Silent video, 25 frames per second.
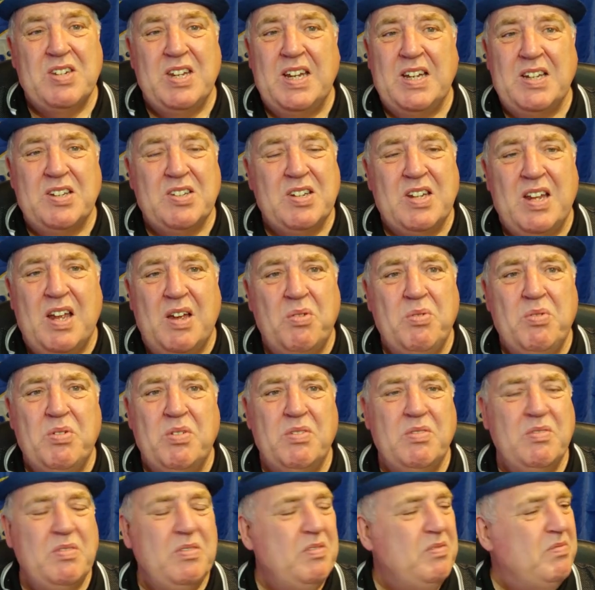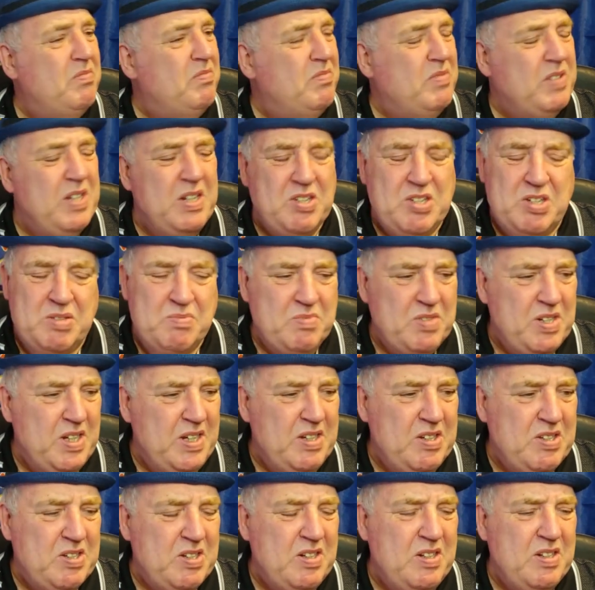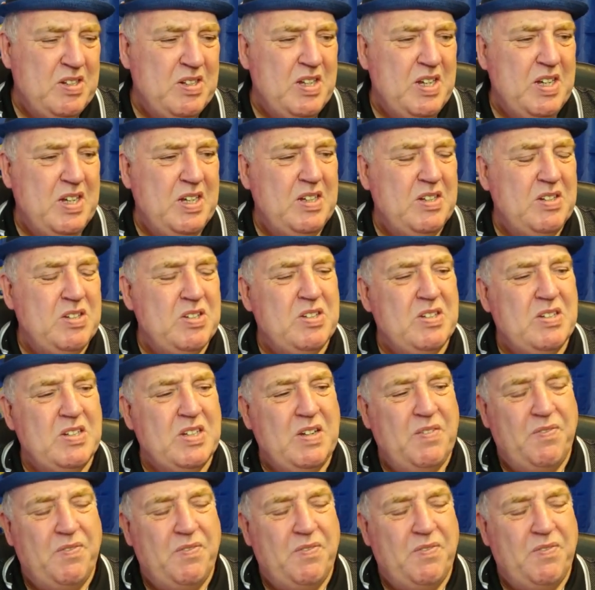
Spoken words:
6 though. Did some decent things.